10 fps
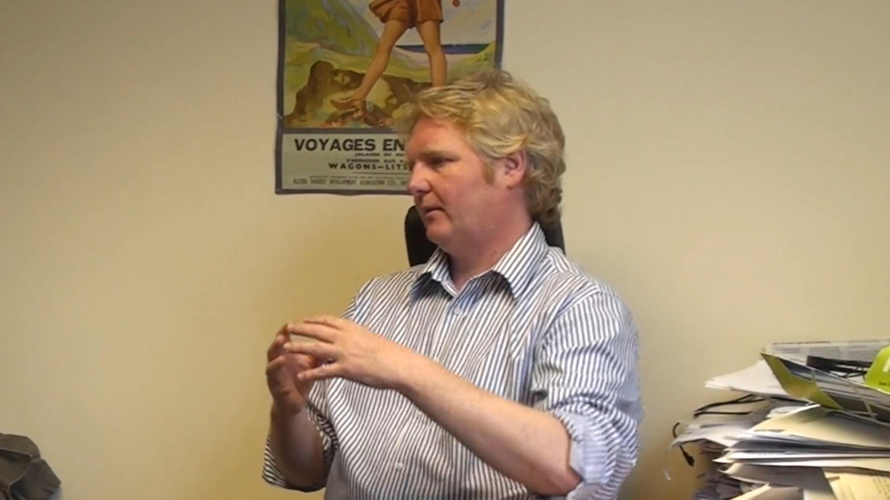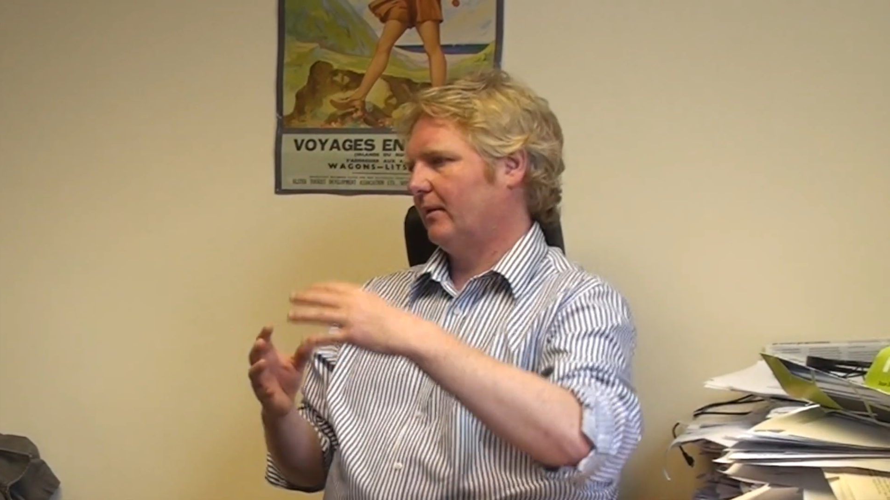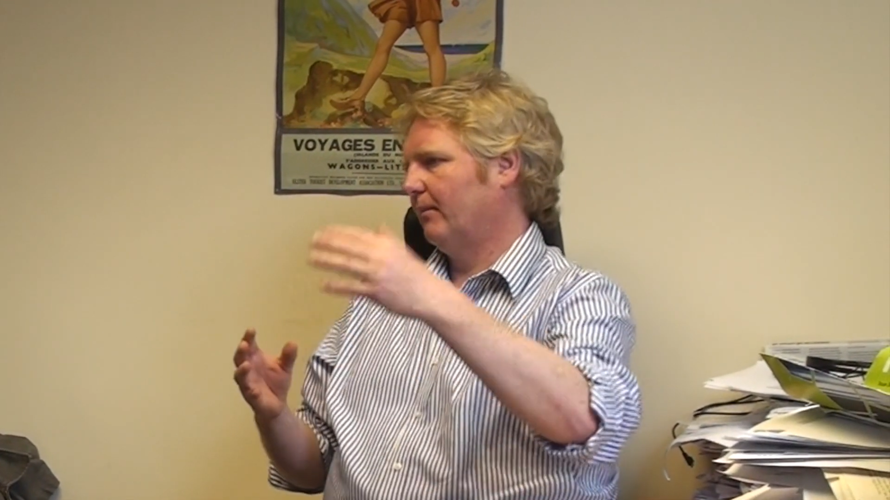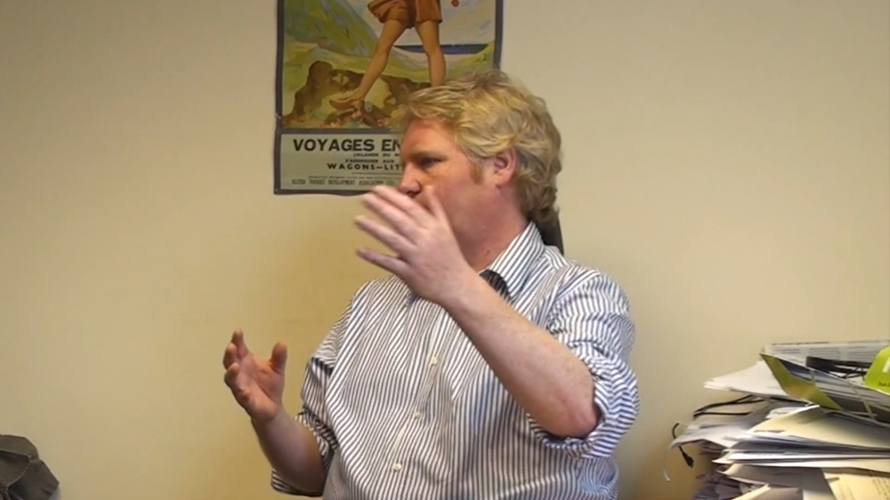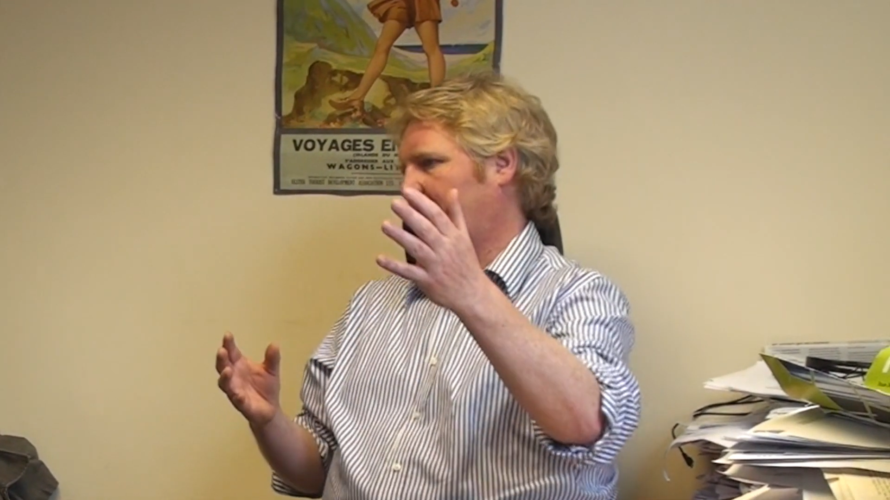
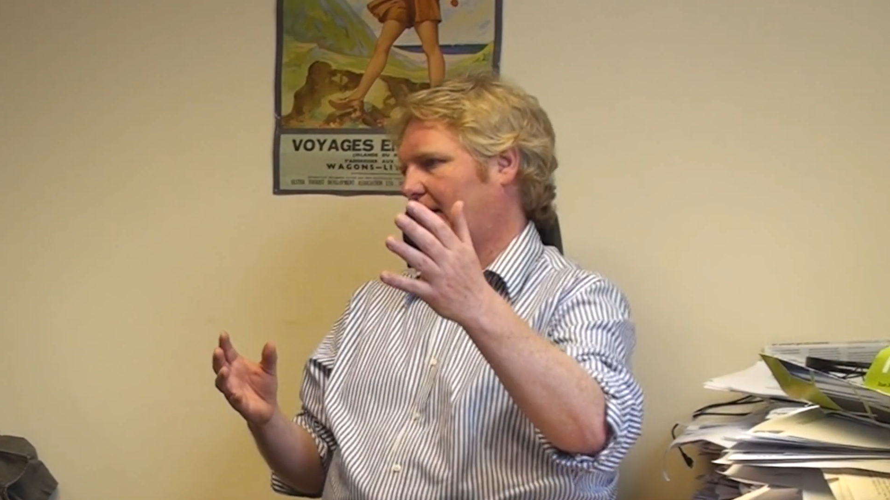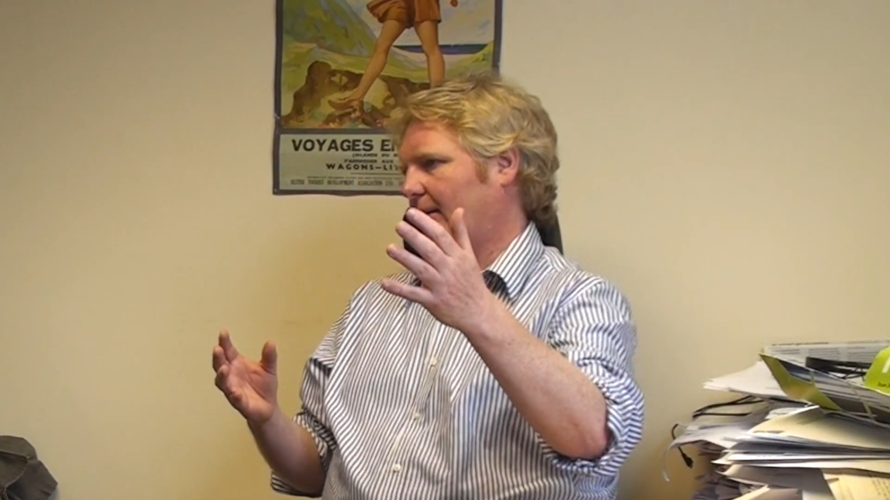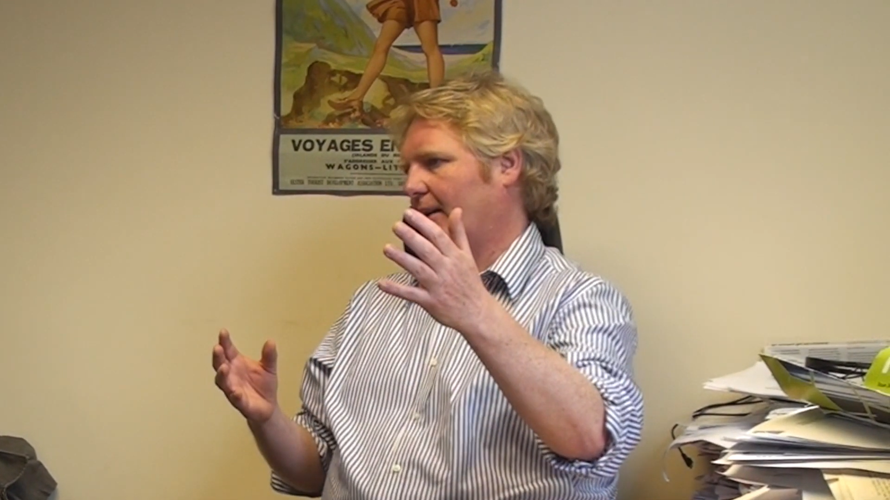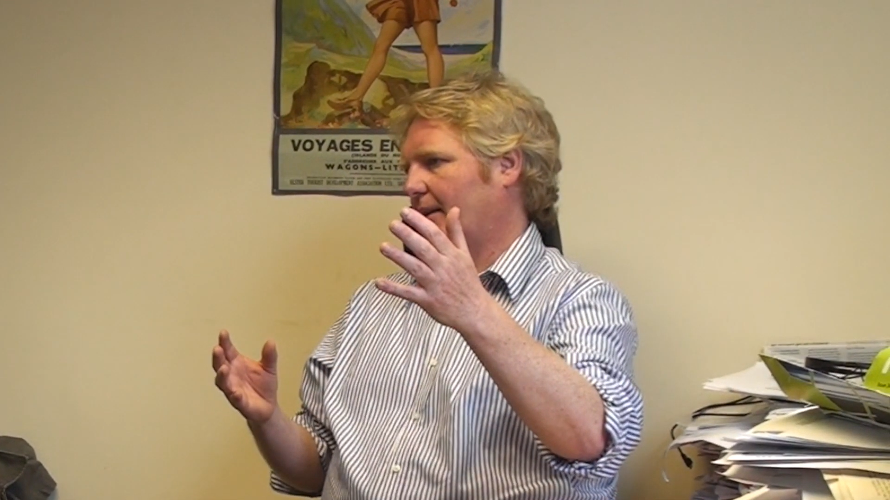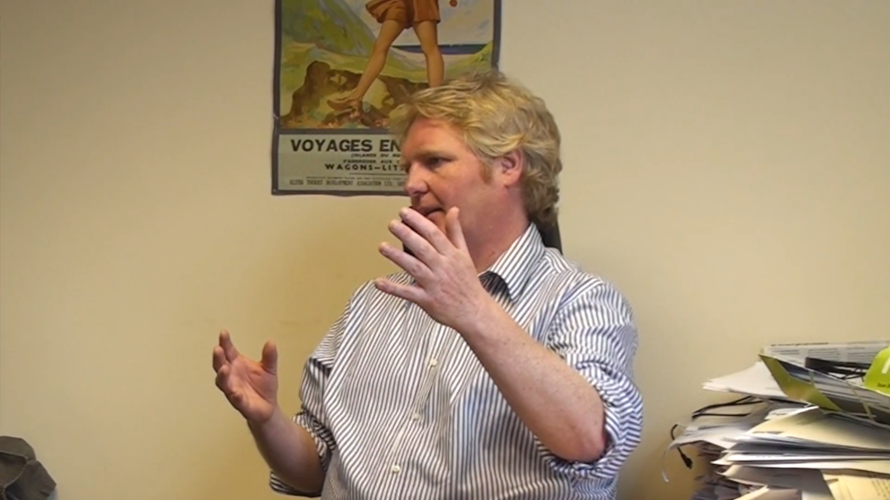complete
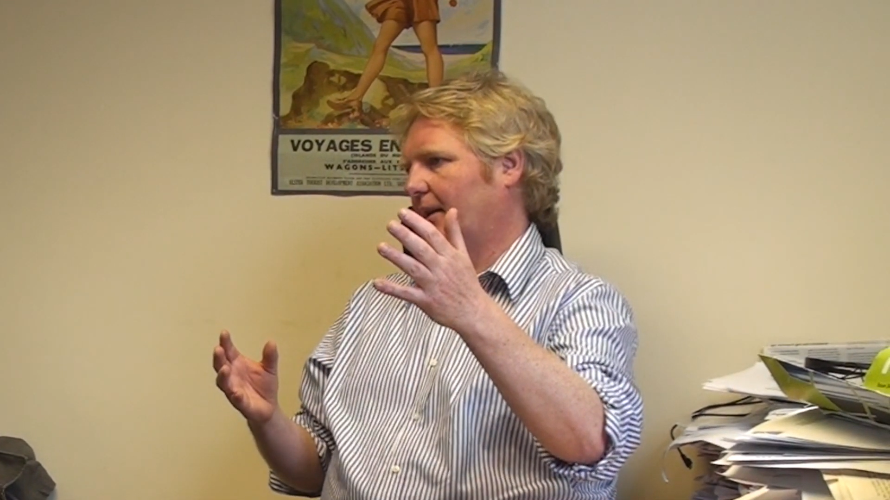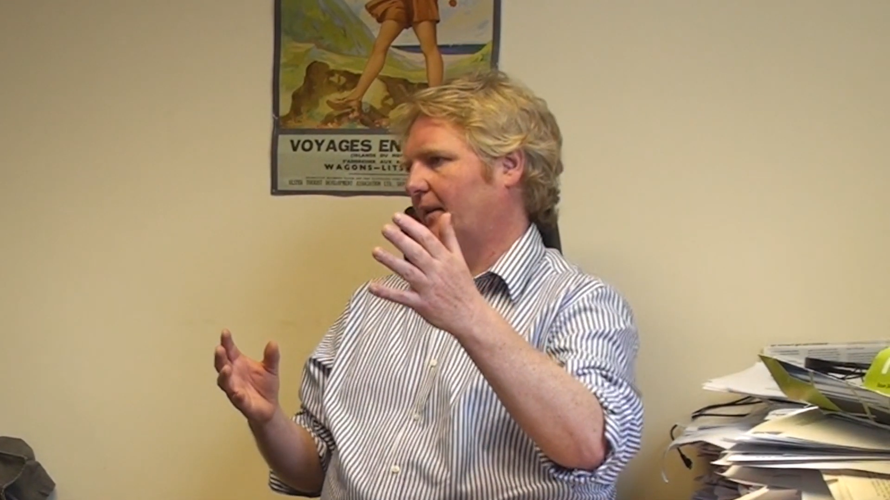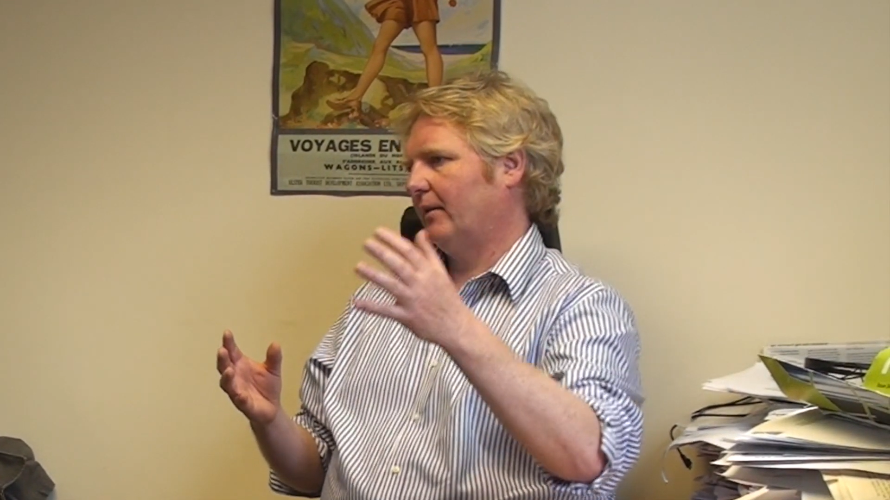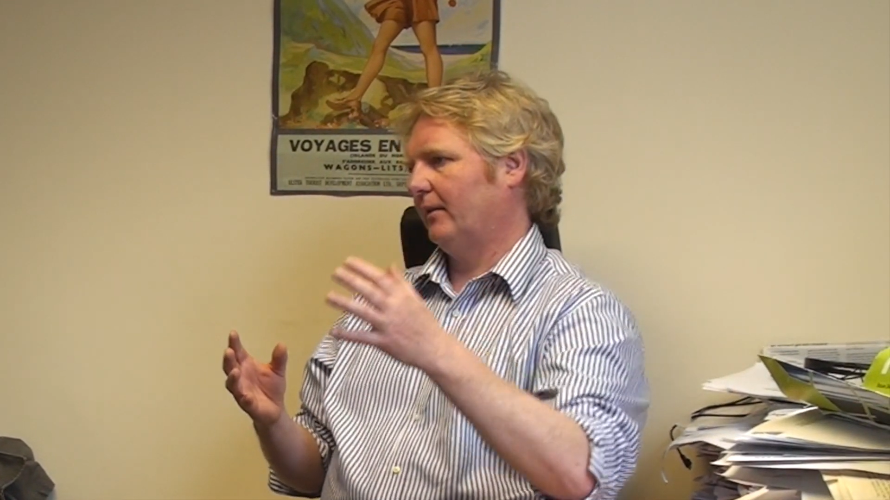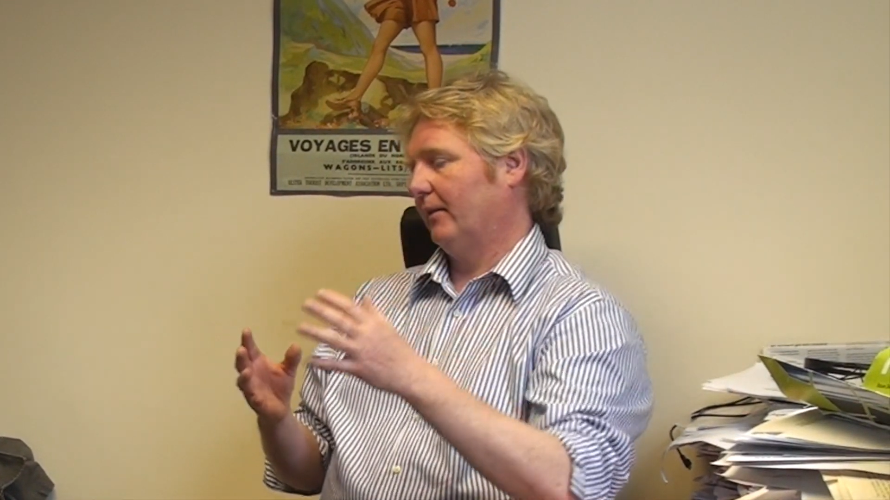
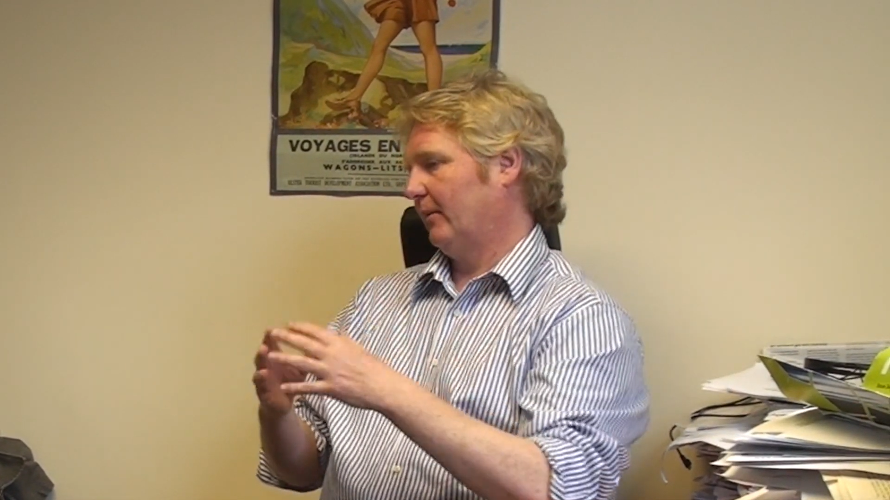deregulation.